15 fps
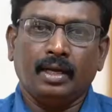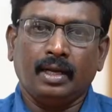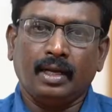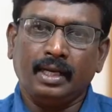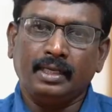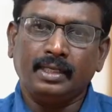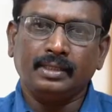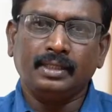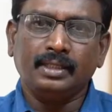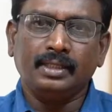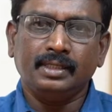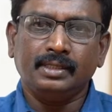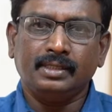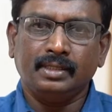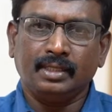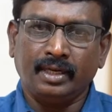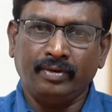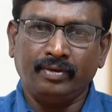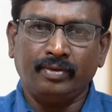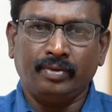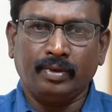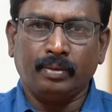Hydrogen is
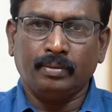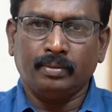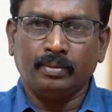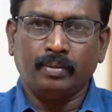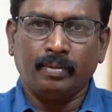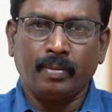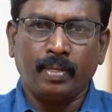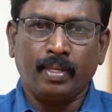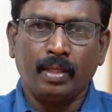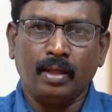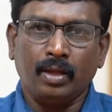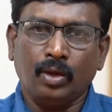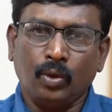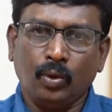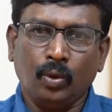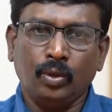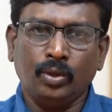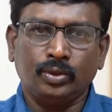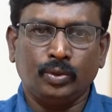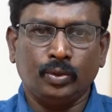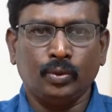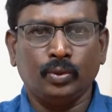derived from coal
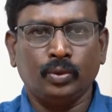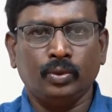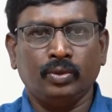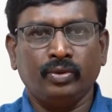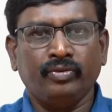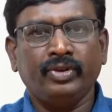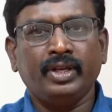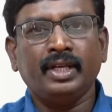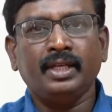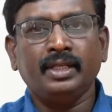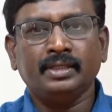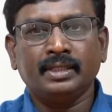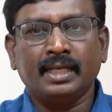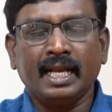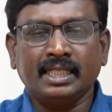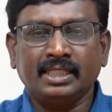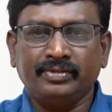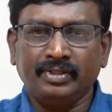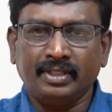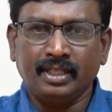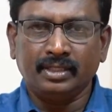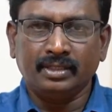through various
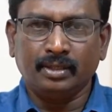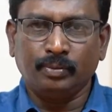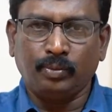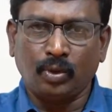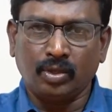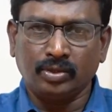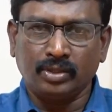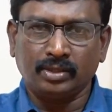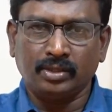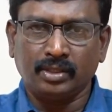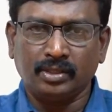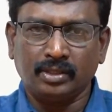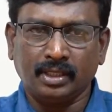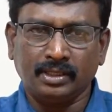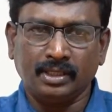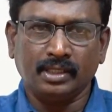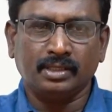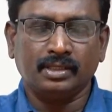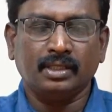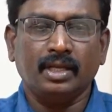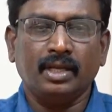gasification processes such as